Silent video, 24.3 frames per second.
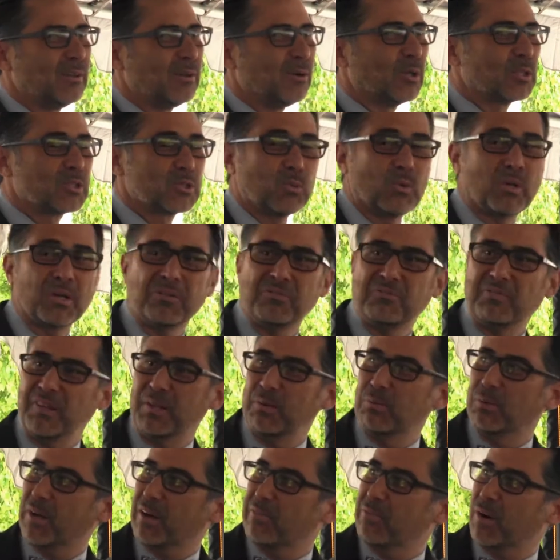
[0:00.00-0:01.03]
or 20
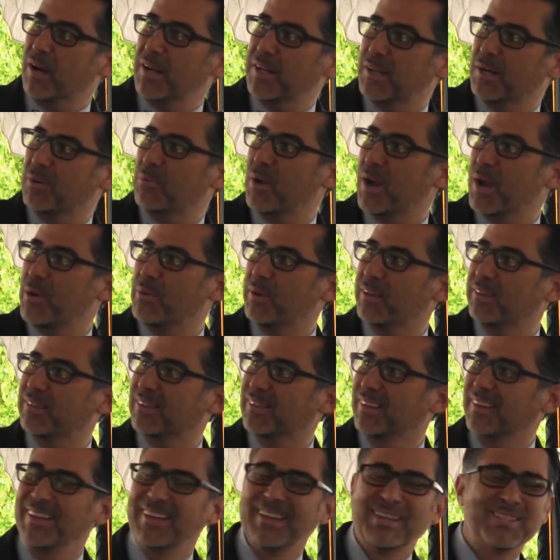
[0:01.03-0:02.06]
feet, whatever I get away
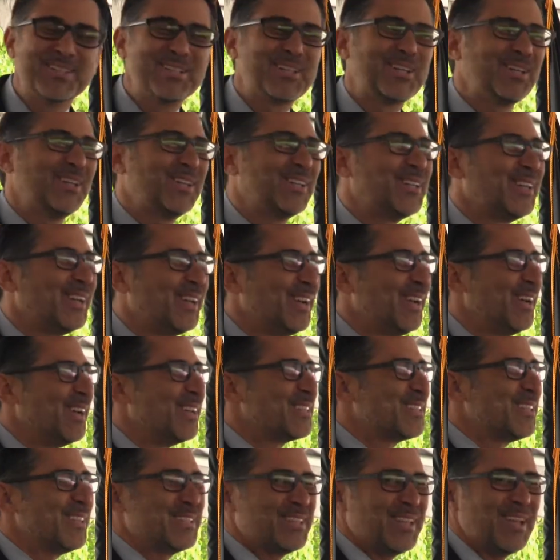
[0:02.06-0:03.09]
with, to
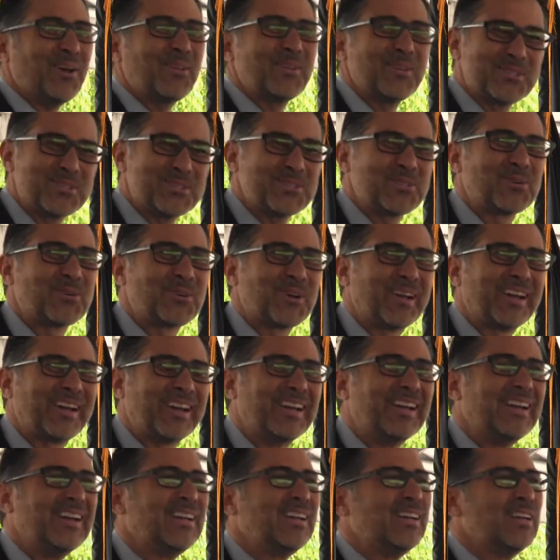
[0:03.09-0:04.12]
tell the
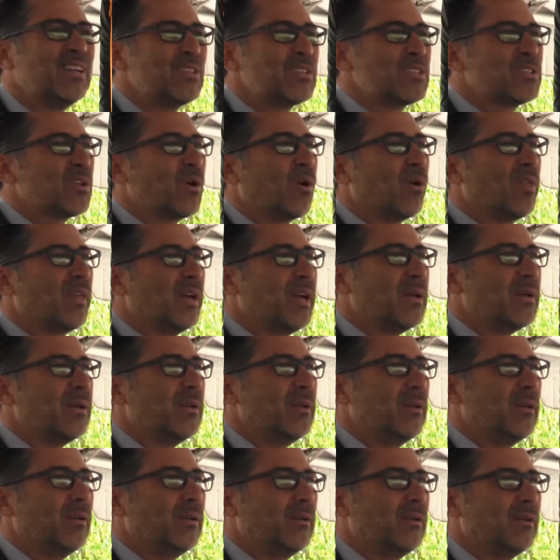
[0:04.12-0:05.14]
story so that